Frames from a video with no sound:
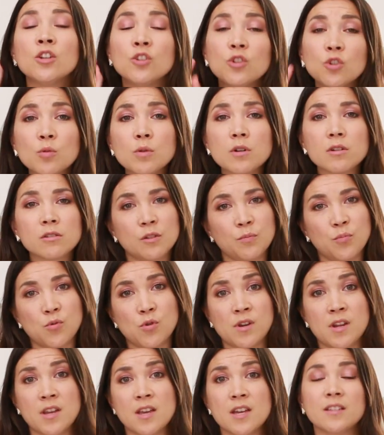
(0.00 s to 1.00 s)
You are
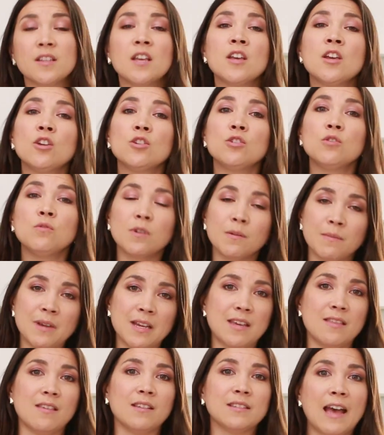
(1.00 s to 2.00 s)
supporting us. You are
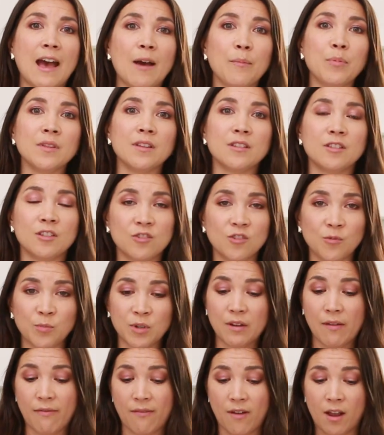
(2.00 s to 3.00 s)
making this happen. This is so
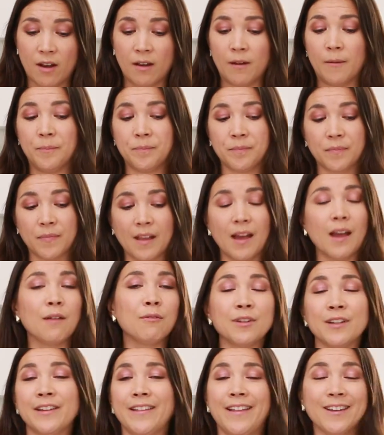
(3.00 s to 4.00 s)
much fun. I
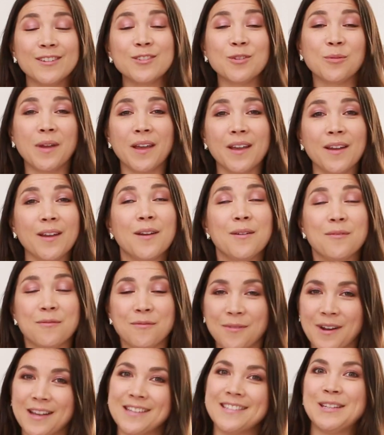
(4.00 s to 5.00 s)
really like doing
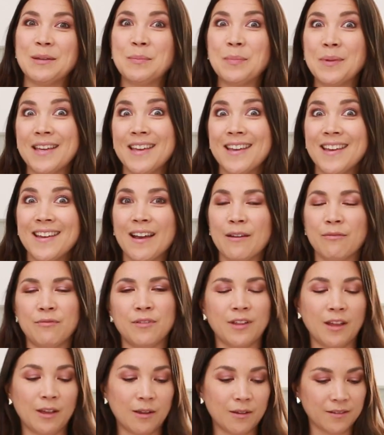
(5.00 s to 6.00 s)
recipe. I
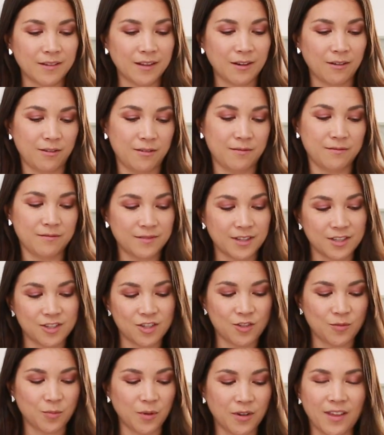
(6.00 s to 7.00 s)
feel like, I don't know,
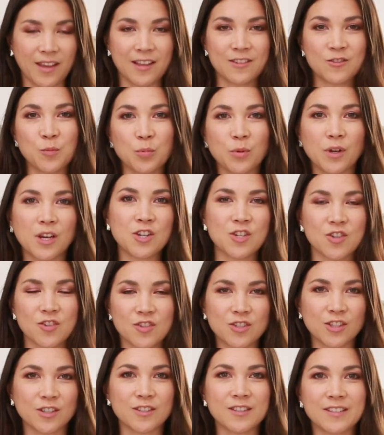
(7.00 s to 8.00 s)
that's just where the inspiration
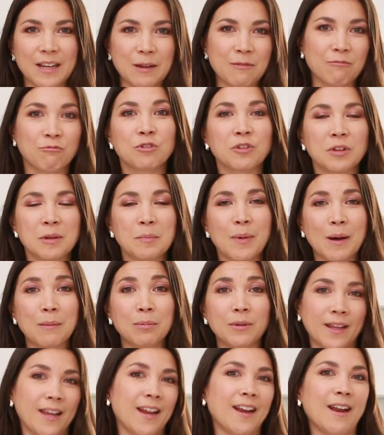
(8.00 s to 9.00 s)
starts like really
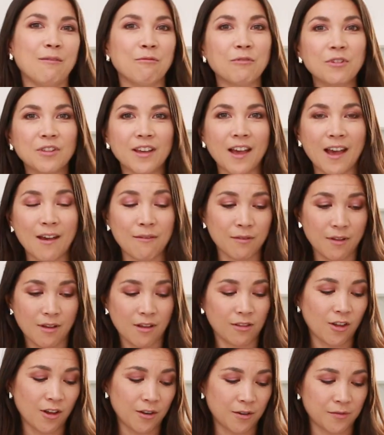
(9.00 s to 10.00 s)
bubbling, and I really have
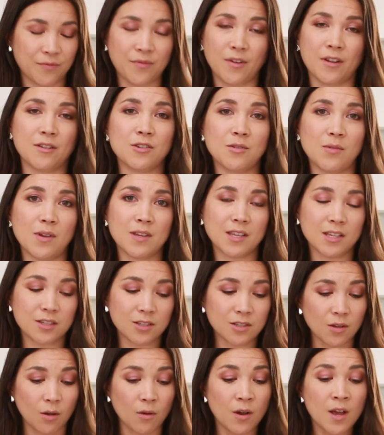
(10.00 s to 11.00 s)
a lot of fun doing
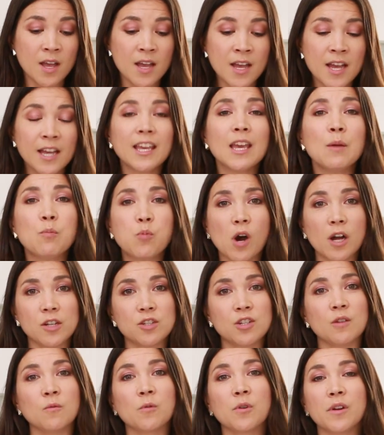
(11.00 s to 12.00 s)
this. So keep
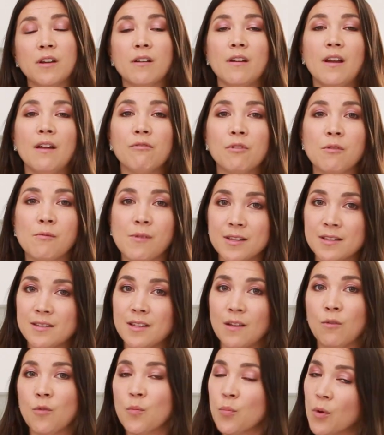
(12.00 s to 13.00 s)
watching. We're here every
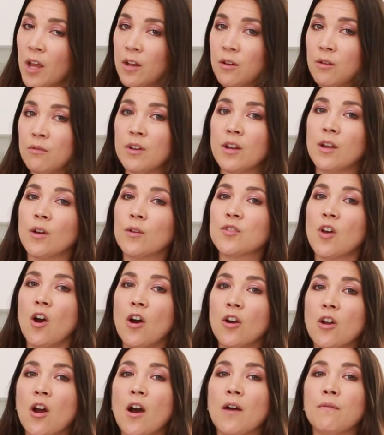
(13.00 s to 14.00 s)
Wednesday with brand new videos
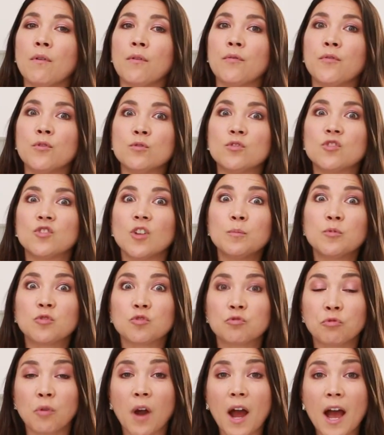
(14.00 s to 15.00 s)
on Hot for Food.
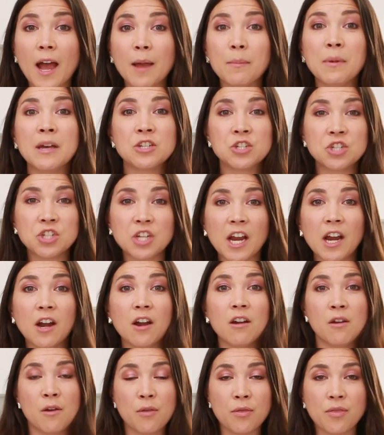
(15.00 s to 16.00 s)
Subscribe,
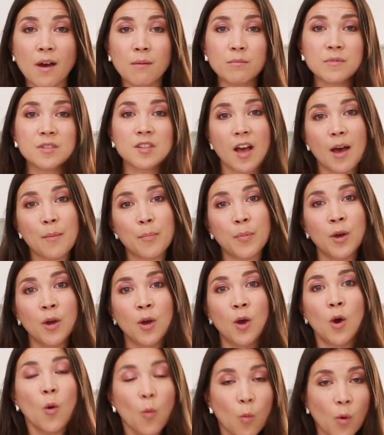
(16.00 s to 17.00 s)
share, thumbs up,
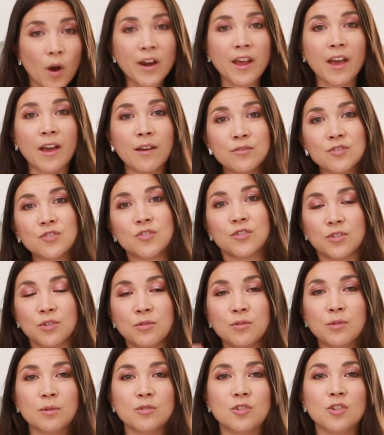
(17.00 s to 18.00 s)
whatevs.
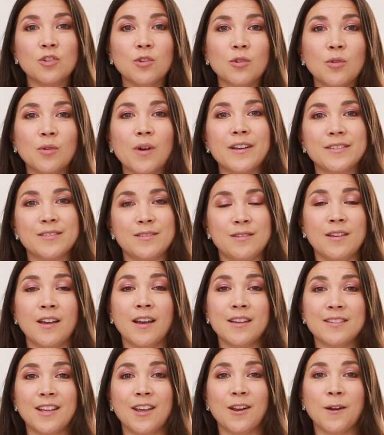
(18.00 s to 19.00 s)
You know what to do. I'll see you
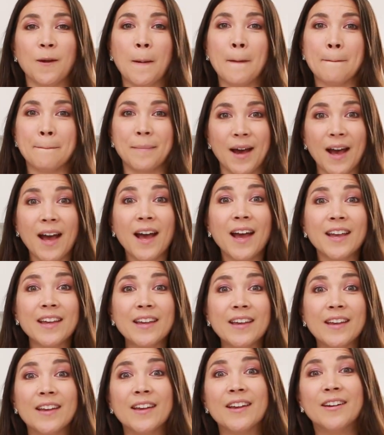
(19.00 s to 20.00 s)
guys later.
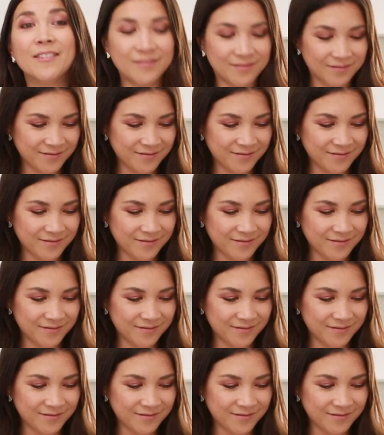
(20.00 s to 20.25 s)
Bye.